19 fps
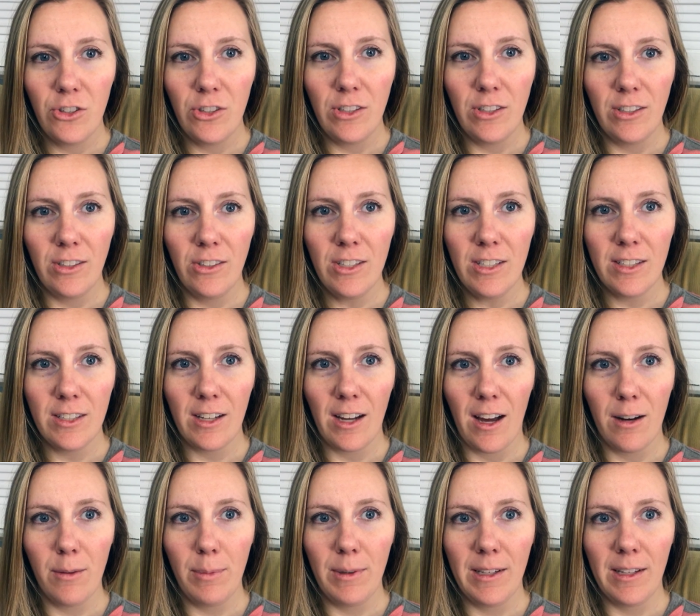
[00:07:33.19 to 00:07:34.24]
you just
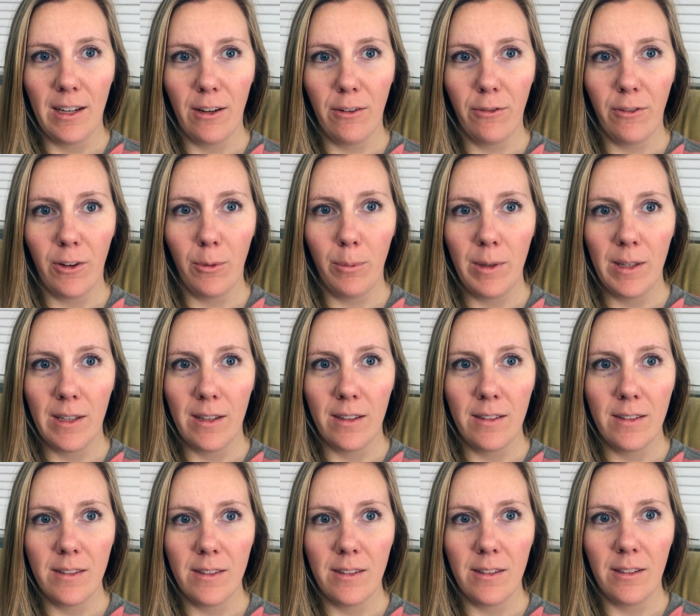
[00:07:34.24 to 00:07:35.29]
got to be careful,
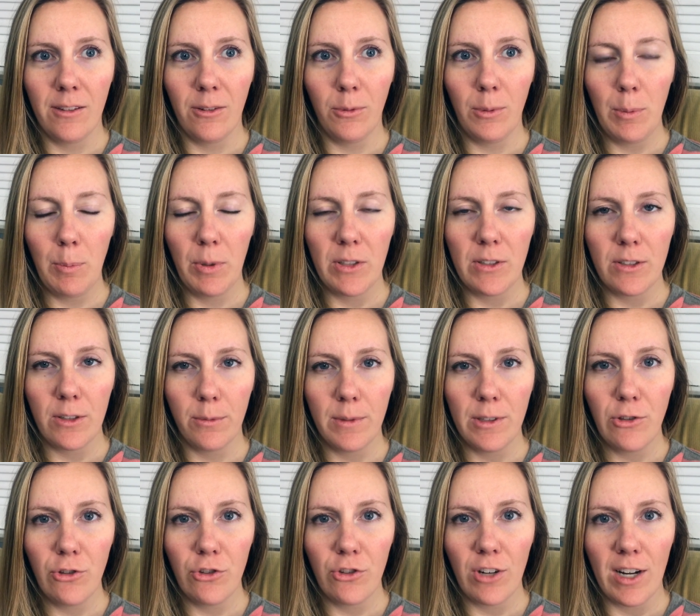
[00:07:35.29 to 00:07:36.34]
because, you know, we put so
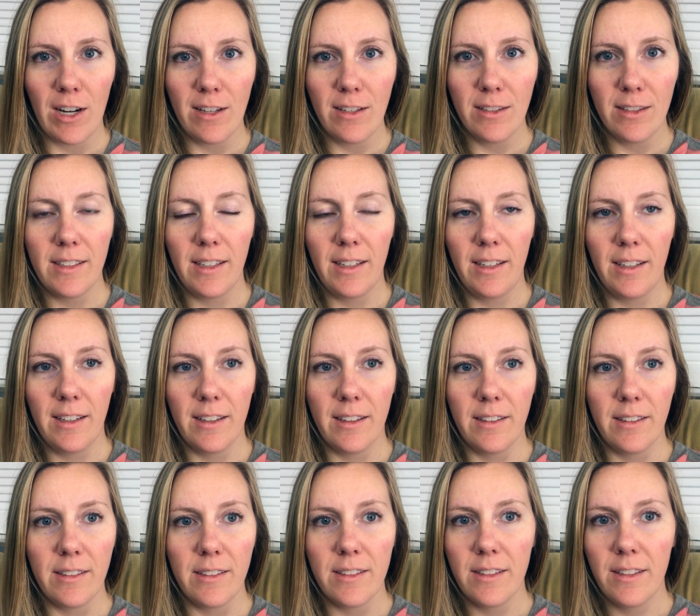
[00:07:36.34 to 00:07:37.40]
much trust,
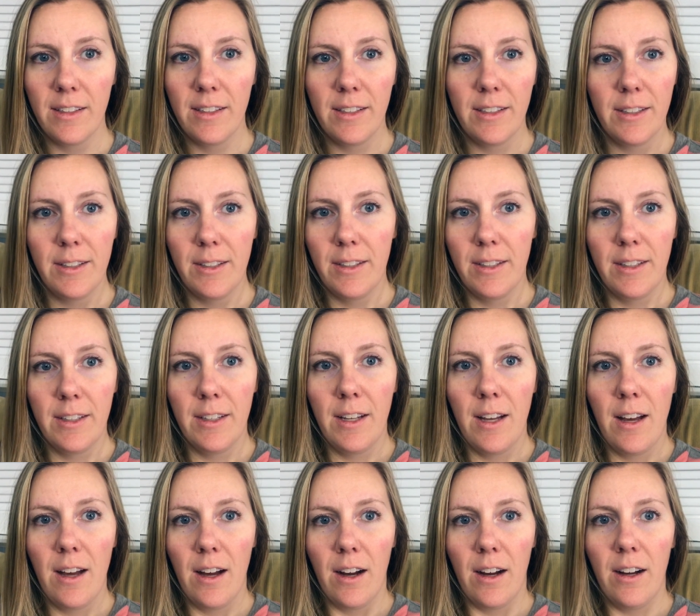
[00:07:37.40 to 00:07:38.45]
and
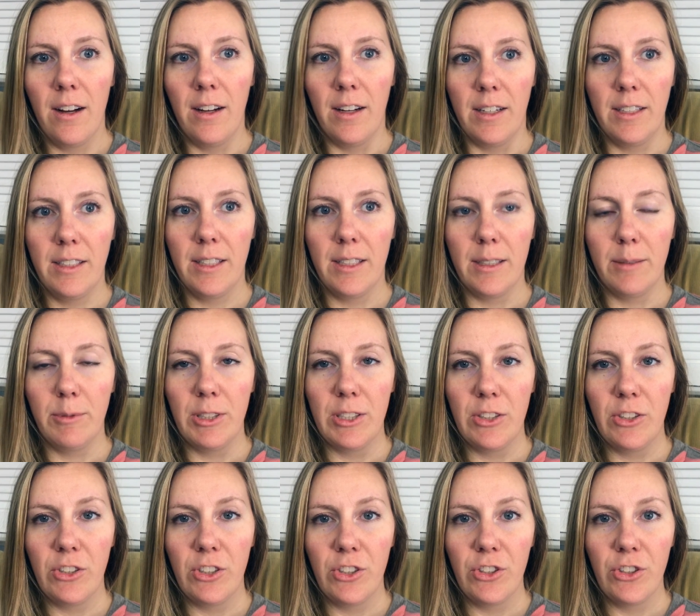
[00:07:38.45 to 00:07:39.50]
I'm
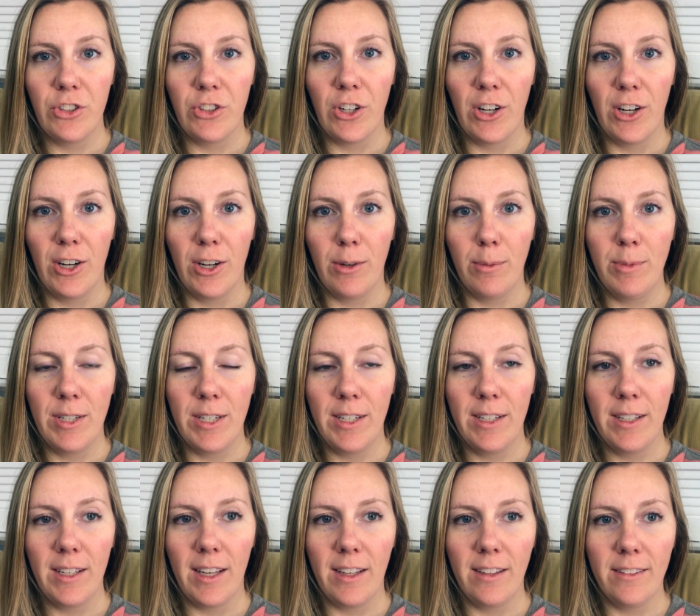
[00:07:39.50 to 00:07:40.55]
just disturbed.
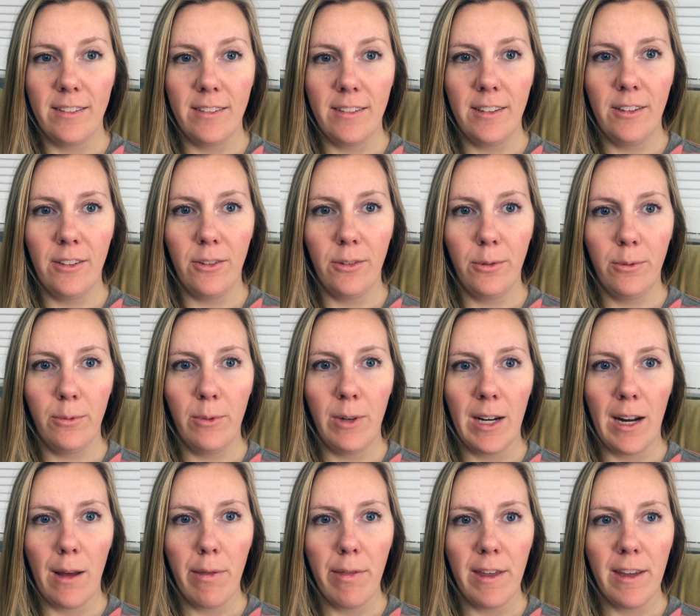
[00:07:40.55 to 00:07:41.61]
And, you know, when
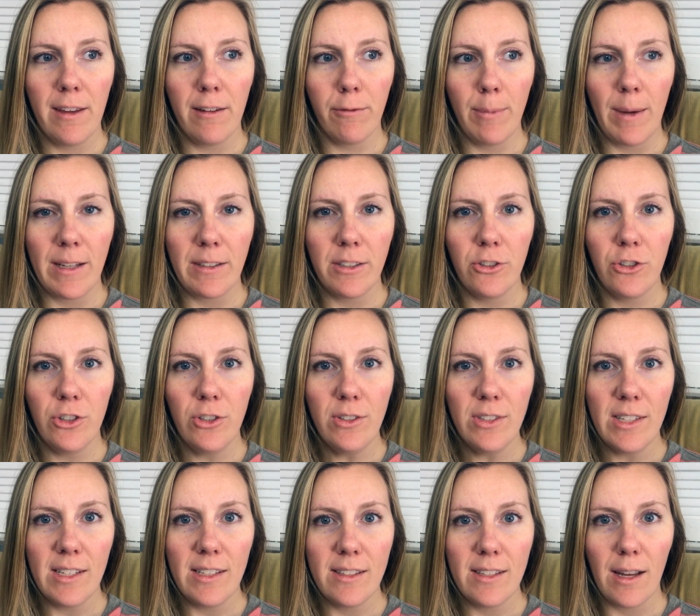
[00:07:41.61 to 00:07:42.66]
I think of
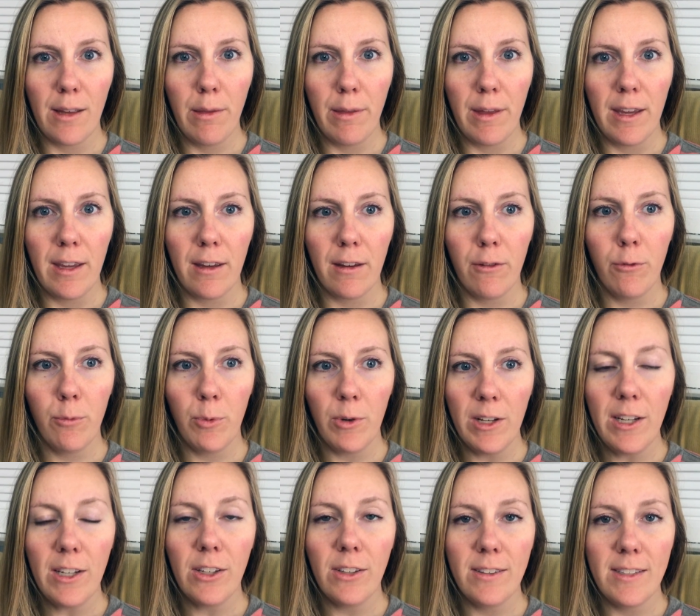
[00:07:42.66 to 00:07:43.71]
Massachusetts, I think of
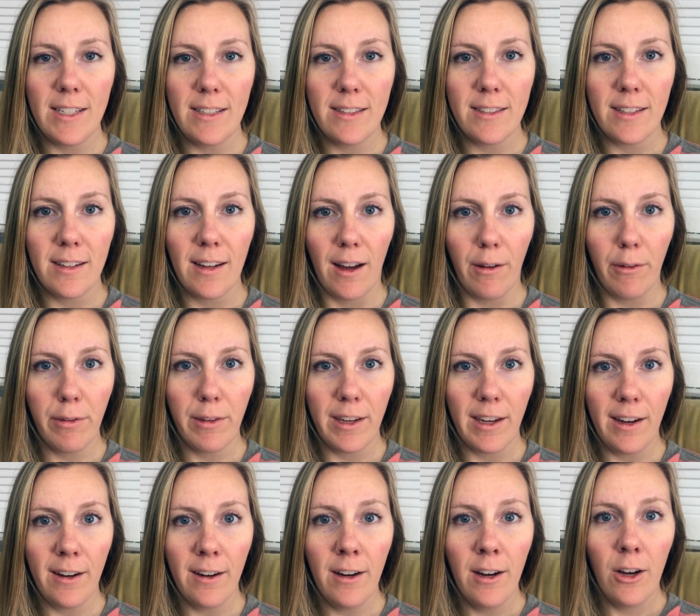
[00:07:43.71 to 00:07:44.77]
pretty decent
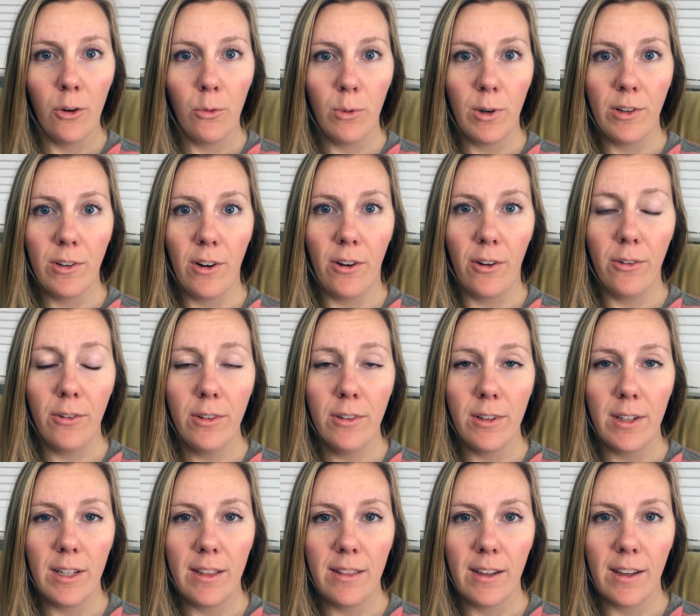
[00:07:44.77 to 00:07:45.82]
healthcare. We're
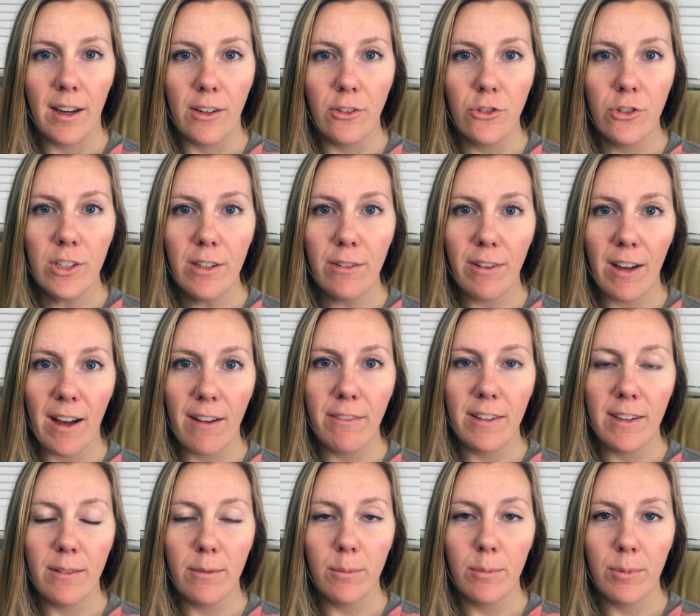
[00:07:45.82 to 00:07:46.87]
known in the country of
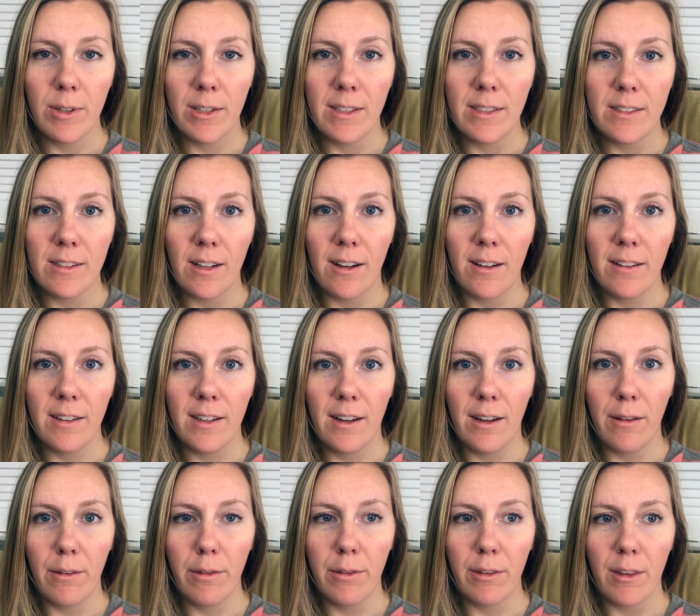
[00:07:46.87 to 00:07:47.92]
having pretty solid
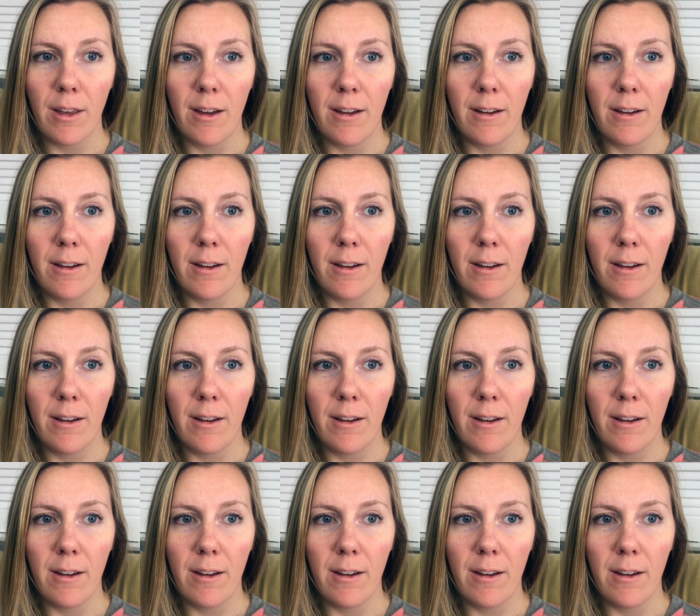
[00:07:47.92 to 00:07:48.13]
health